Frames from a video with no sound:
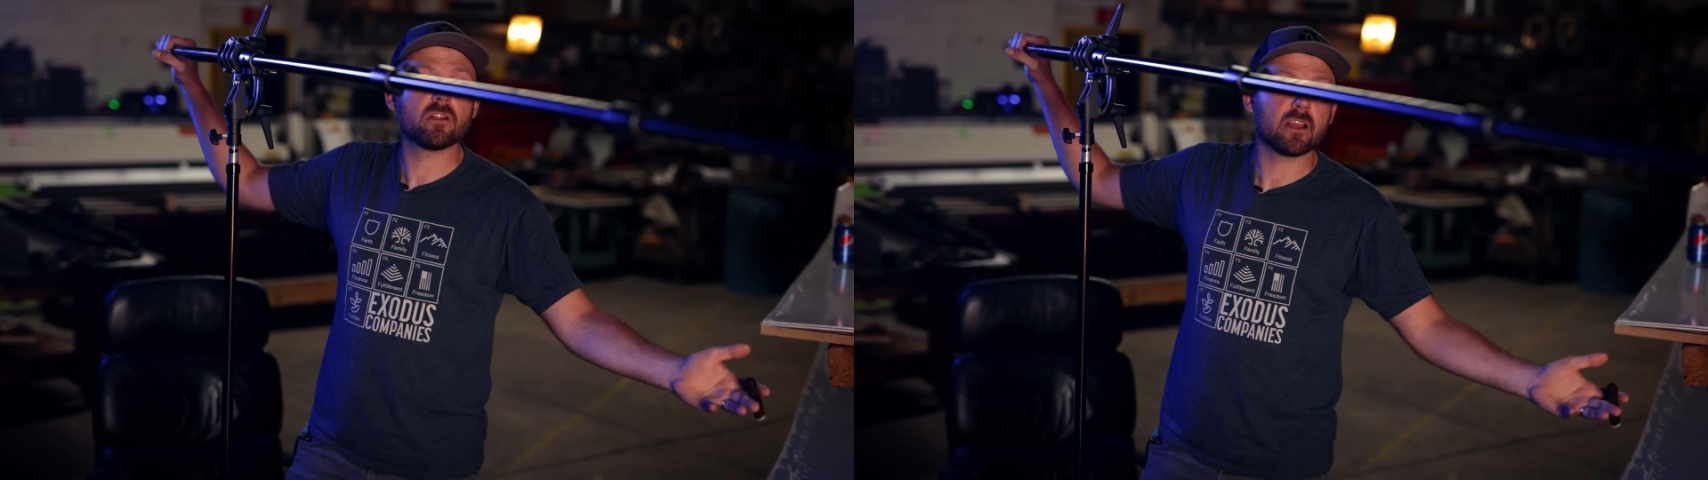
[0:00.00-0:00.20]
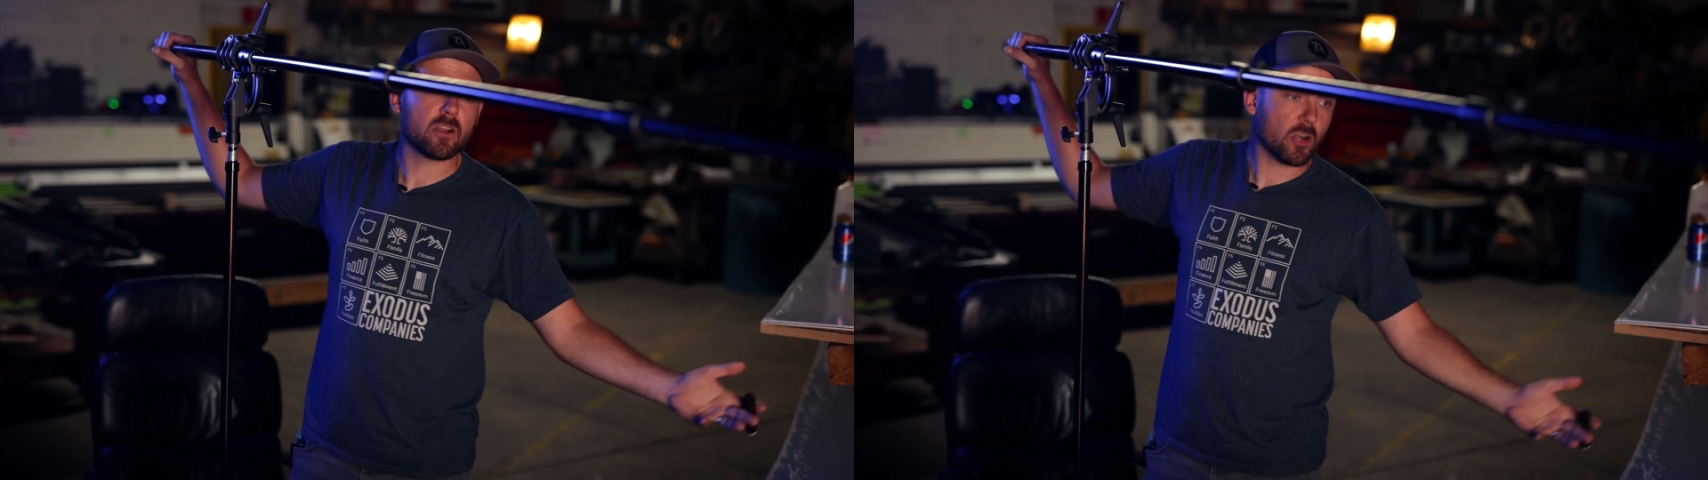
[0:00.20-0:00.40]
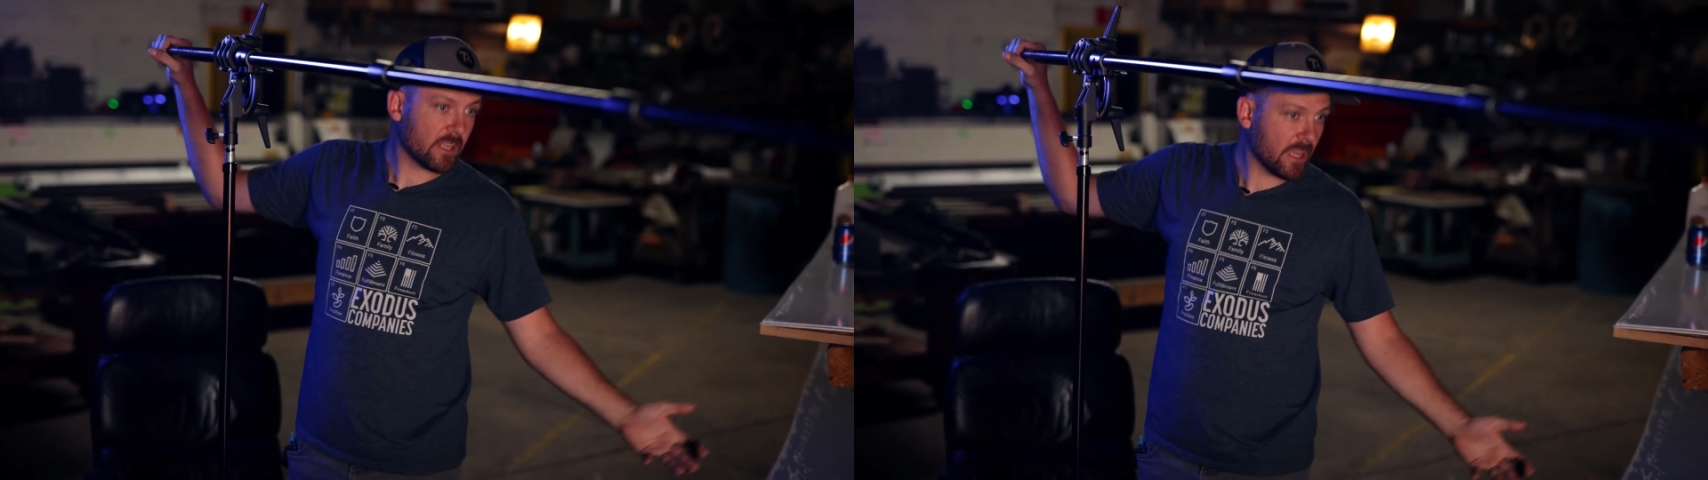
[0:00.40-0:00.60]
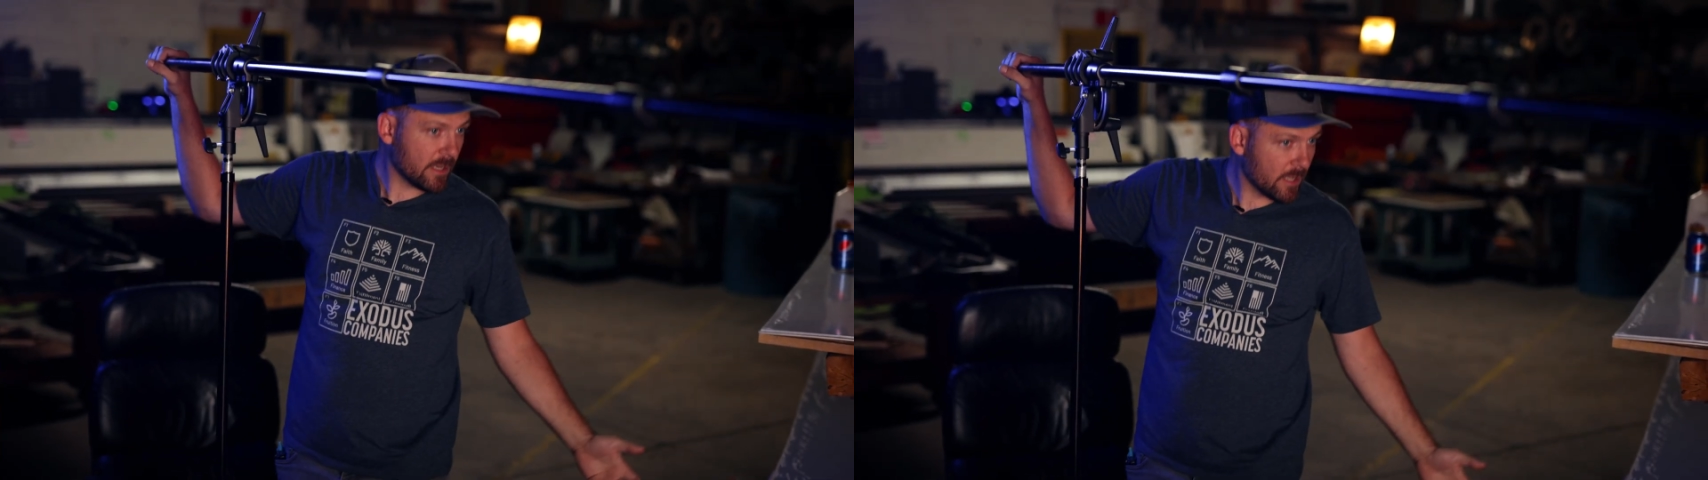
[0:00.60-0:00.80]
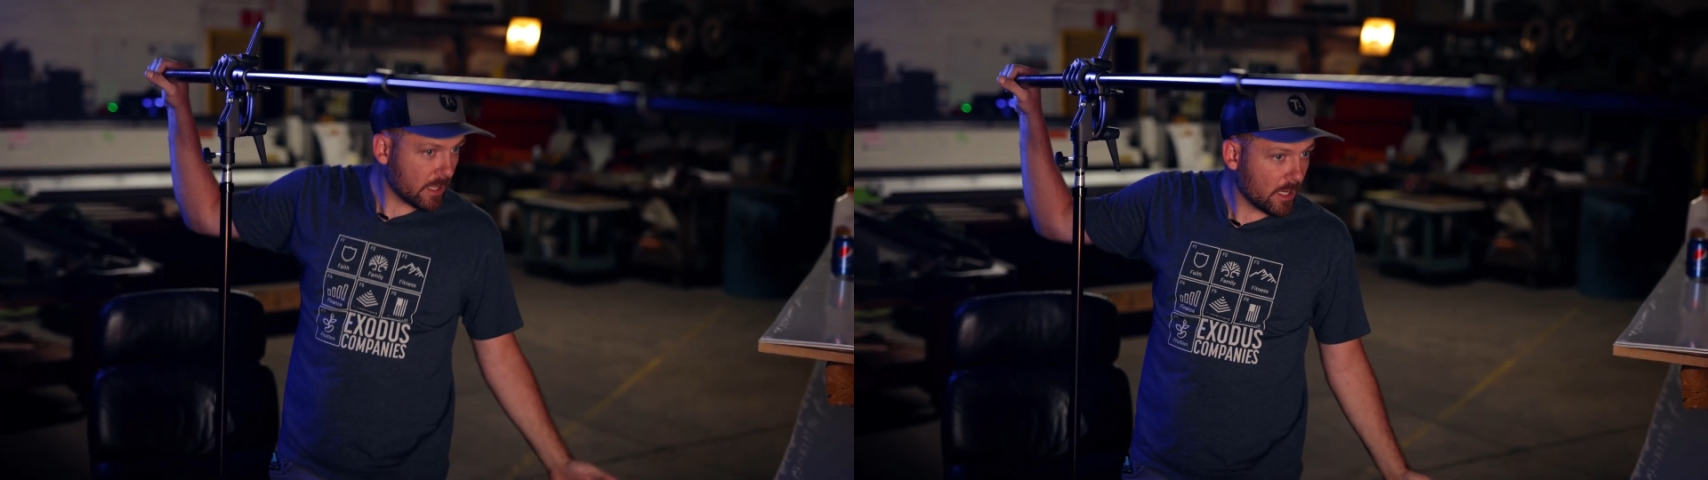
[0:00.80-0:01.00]
like
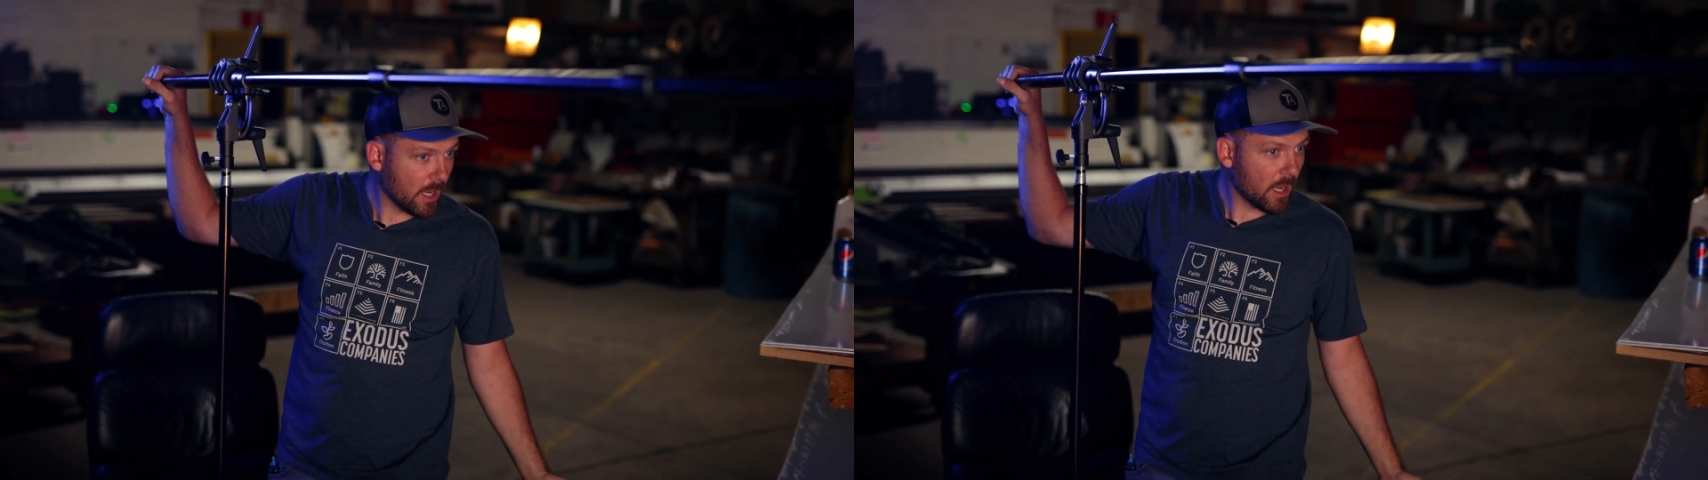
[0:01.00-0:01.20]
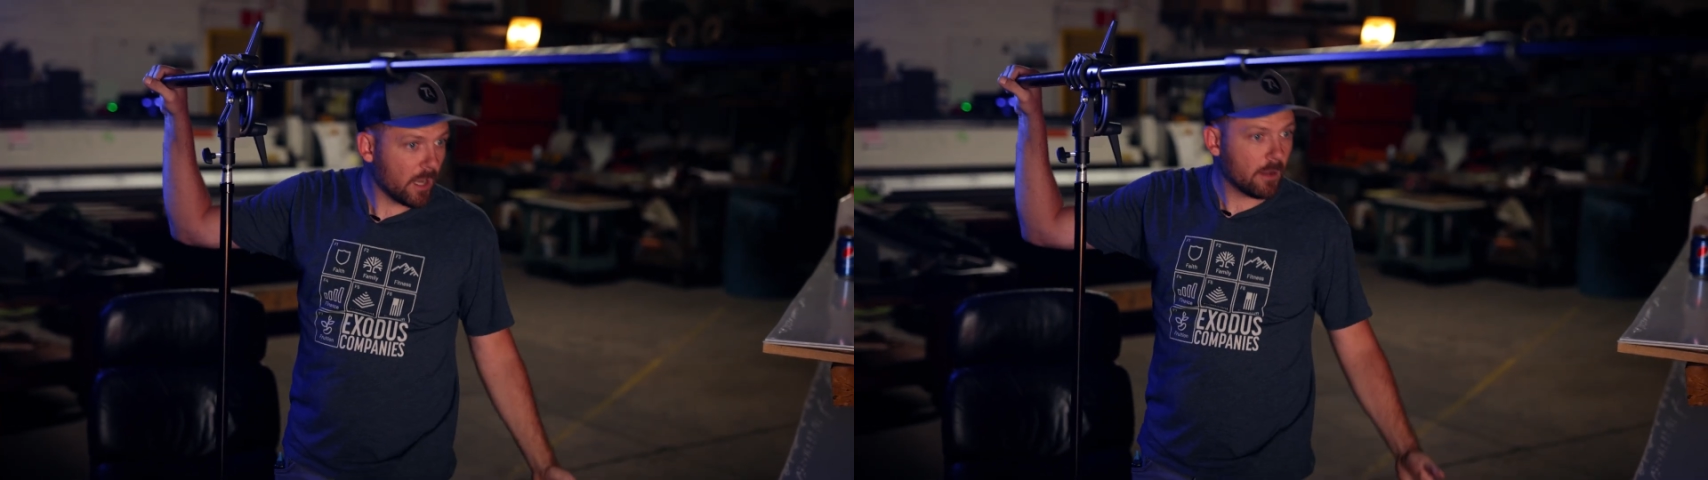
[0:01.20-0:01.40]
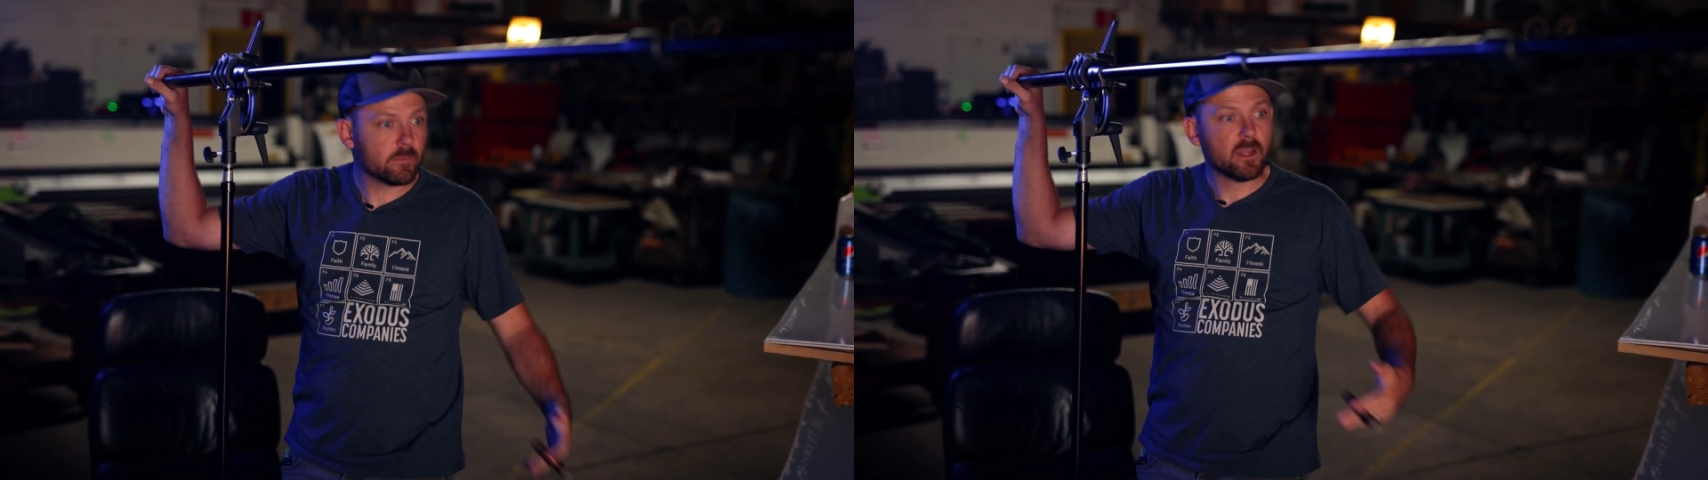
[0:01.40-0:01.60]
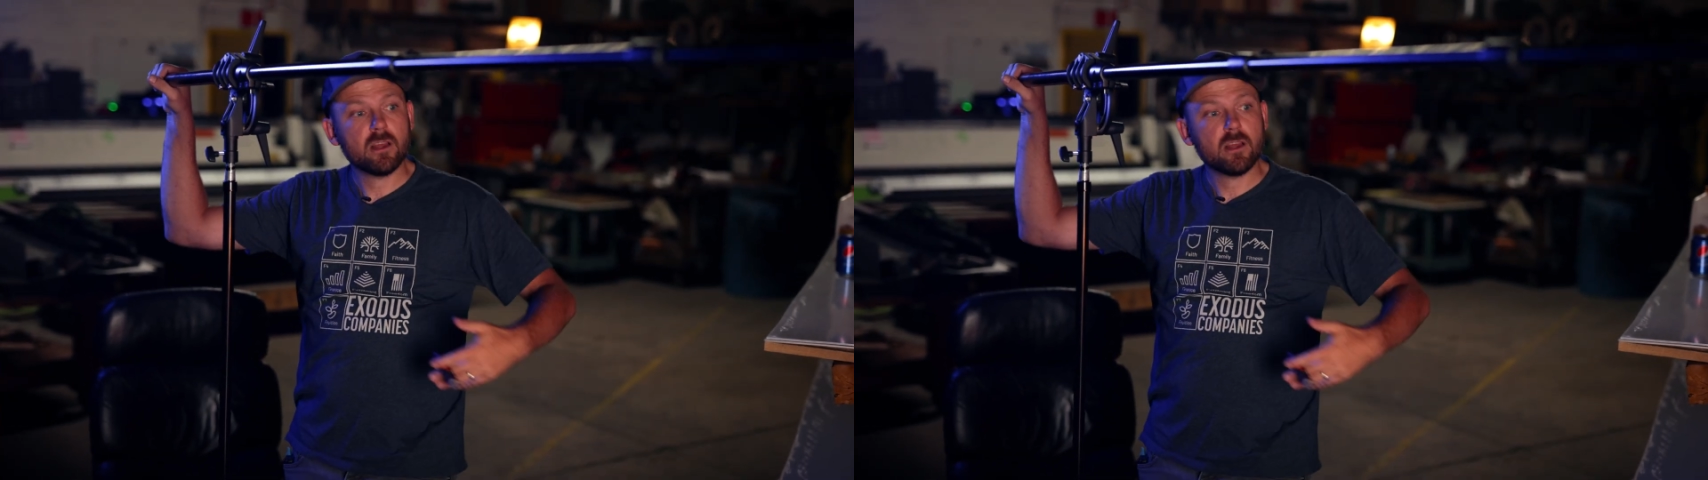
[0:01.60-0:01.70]
arcane.com.